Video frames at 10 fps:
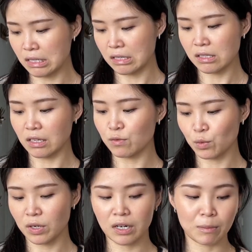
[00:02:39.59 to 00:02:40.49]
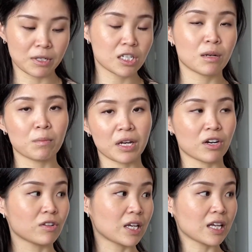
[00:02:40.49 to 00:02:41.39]
The sleeves were a much
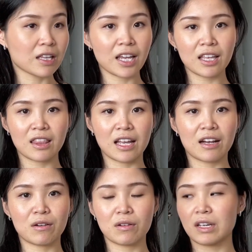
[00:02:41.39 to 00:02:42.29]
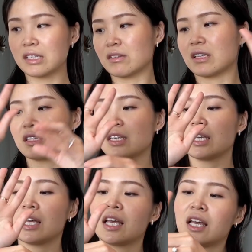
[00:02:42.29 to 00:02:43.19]
better like length now, as you can see.